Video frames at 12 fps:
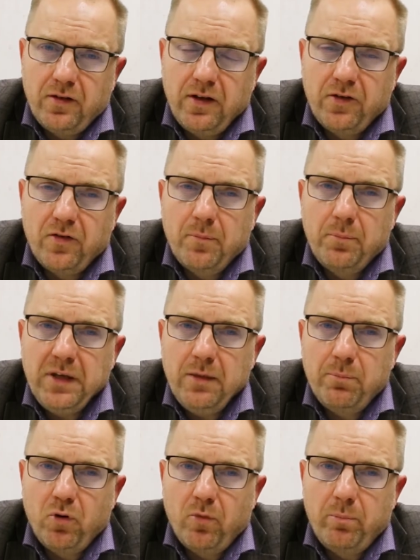There's a
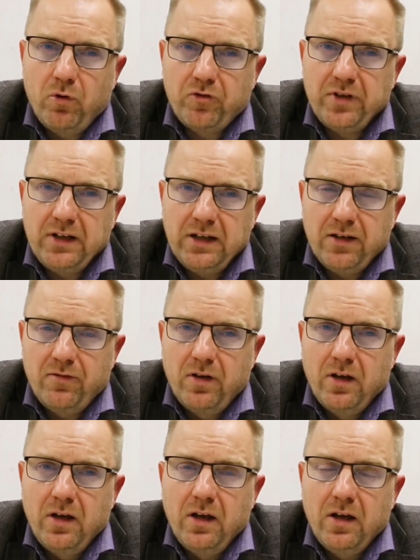people positive
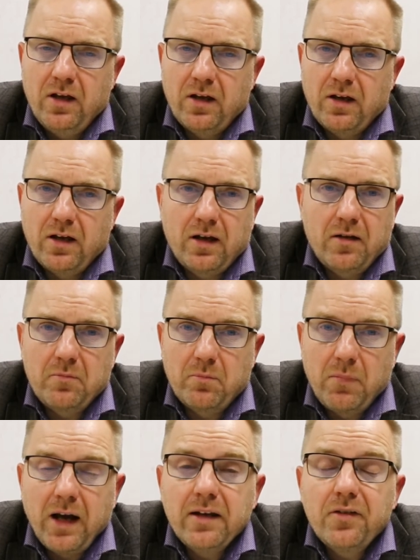
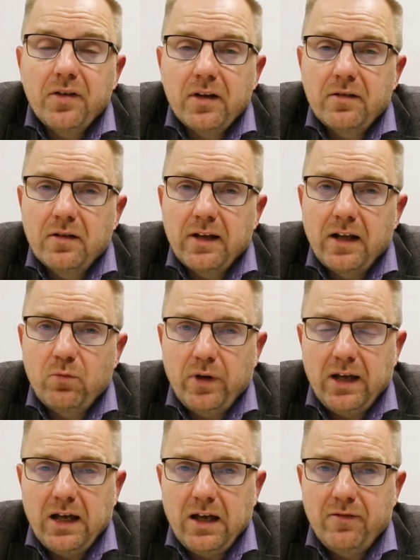mindset that we
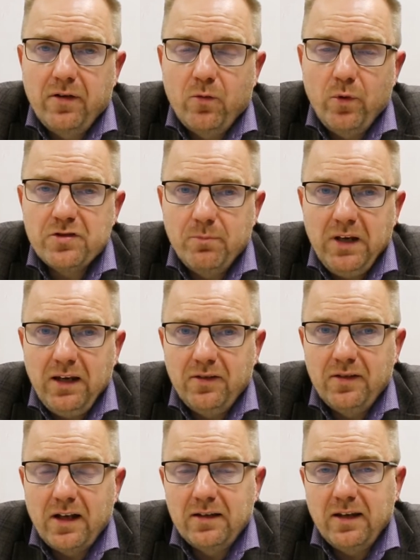have, which means
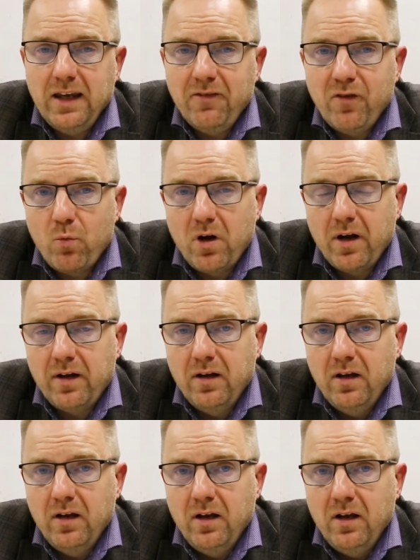that
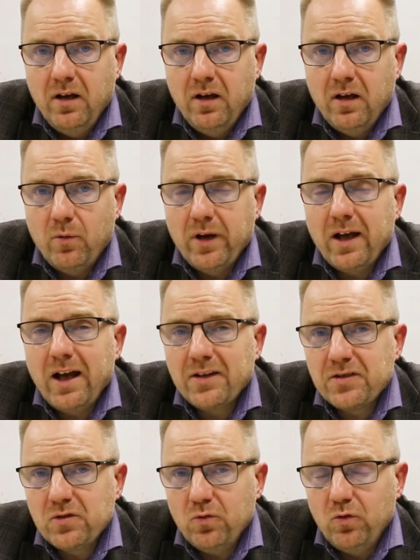we
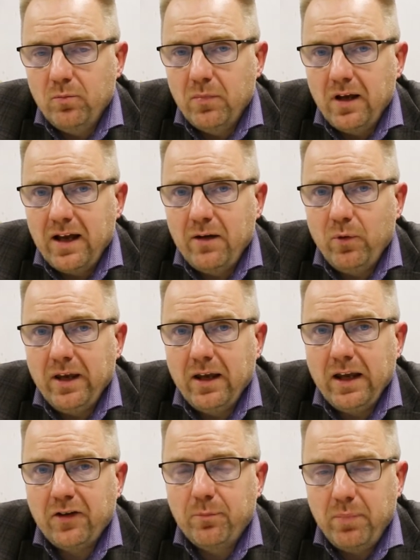assume and we
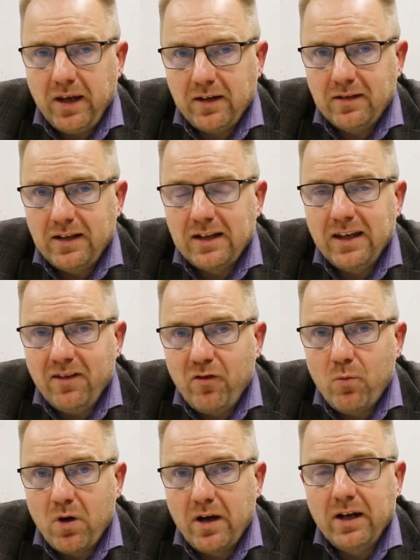expect that
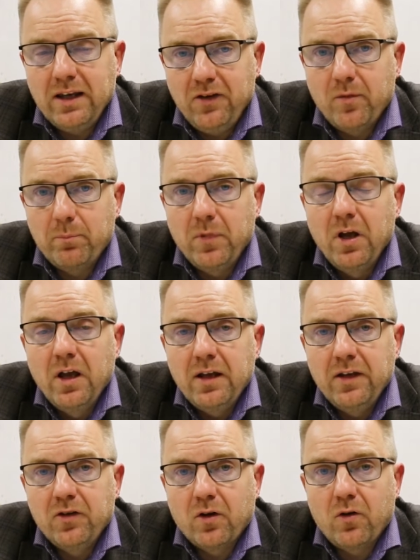everyone
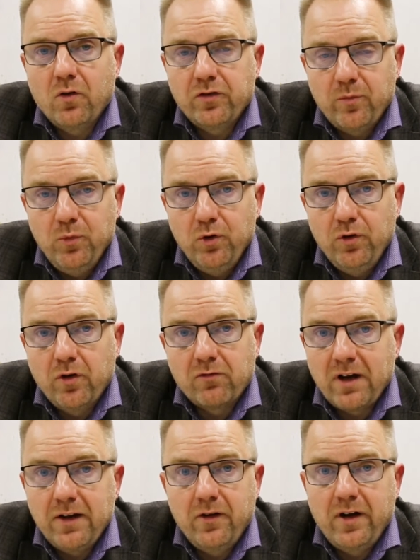is a contributor
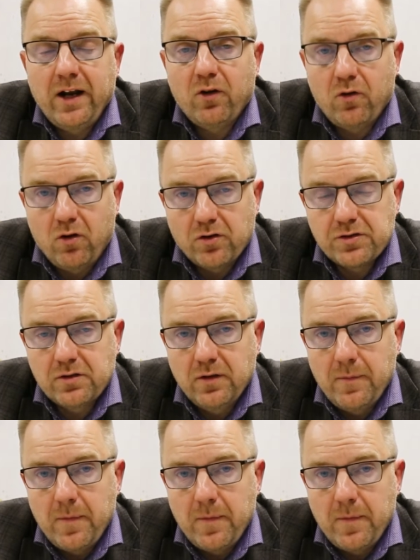rather than a cost.